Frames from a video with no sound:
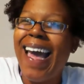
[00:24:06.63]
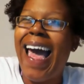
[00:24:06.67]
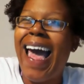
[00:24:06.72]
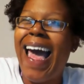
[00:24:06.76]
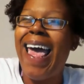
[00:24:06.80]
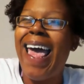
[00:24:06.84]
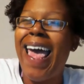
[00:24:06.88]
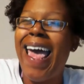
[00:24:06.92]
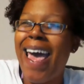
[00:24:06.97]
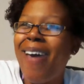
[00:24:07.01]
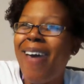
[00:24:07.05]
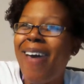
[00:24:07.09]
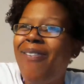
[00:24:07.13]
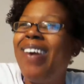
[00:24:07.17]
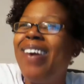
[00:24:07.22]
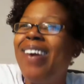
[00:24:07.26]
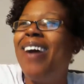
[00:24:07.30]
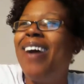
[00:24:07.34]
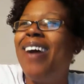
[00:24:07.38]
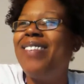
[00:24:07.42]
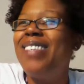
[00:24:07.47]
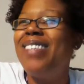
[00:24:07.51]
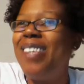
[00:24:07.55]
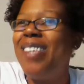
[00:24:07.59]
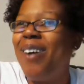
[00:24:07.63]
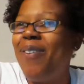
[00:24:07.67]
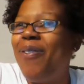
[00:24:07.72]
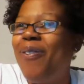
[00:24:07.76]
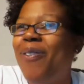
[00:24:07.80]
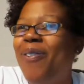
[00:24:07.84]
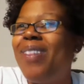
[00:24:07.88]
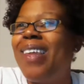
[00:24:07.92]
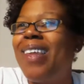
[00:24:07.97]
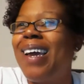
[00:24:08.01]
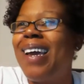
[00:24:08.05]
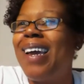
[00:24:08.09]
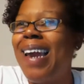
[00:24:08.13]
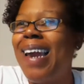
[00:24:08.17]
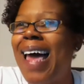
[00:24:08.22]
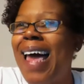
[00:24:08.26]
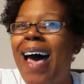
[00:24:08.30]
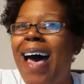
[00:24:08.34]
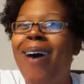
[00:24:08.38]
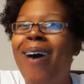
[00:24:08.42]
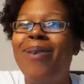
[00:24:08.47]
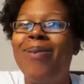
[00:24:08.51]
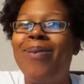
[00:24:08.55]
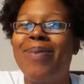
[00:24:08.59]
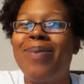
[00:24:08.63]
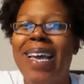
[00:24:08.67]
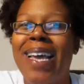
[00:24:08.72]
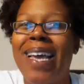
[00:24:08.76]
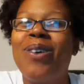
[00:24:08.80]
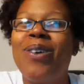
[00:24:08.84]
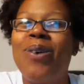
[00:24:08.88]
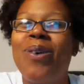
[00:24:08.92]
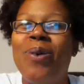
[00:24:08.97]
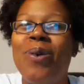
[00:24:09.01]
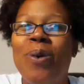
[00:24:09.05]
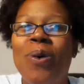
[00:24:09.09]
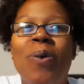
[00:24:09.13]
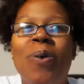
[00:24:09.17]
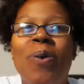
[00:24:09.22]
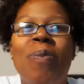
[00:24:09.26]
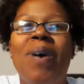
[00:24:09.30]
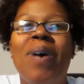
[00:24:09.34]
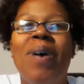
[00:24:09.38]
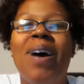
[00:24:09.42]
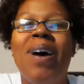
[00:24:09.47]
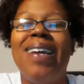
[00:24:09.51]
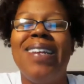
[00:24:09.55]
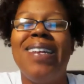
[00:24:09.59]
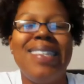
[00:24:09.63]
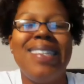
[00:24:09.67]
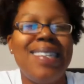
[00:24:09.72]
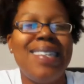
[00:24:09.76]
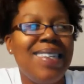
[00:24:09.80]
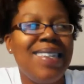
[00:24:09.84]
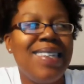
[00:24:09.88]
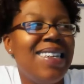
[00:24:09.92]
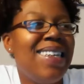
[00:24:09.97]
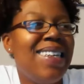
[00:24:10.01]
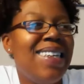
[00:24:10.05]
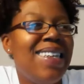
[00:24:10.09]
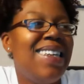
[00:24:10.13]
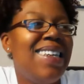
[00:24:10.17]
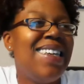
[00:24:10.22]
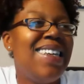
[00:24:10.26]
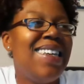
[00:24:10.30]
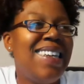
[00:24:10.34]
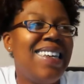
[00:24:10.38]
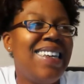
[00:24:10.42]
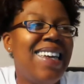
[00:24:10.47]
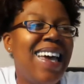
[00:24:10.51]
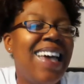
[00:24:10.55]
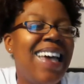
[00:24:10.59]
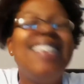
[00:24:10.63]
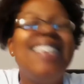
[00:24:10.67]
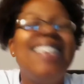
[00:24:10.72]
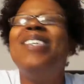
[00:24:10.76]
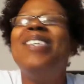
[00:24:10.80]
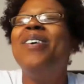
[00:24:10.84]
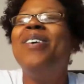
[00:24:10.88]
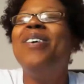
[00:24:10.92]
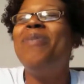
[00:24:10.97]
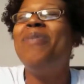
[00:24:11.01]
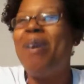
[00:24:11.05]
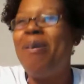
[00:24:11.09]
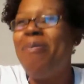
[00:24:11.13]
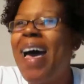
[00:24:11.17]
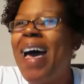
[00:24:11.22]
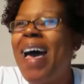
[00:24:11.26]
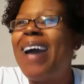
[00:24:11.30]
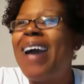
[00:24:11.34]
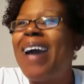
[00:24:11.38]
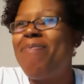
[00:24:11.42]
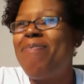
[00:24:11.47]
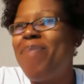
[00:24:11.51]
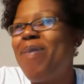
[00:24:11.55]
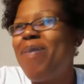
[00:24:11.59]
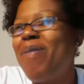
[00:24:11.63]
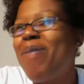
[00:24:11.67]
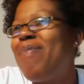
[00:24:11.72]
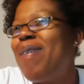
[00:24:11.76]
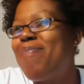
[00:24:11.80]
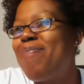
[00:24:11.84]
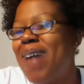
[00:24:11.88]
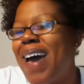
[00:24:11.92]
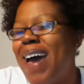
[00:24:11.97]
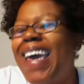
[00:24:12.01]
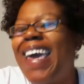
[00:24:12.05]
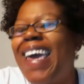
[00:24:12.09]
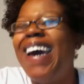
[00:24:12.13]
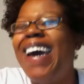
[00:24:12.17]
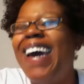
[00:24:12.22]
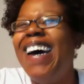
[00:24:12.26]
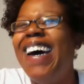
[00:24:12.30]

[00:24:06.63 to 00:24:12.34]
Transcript: I have enough stuff on the cloud. That's cool, but I still want a backup of my backup.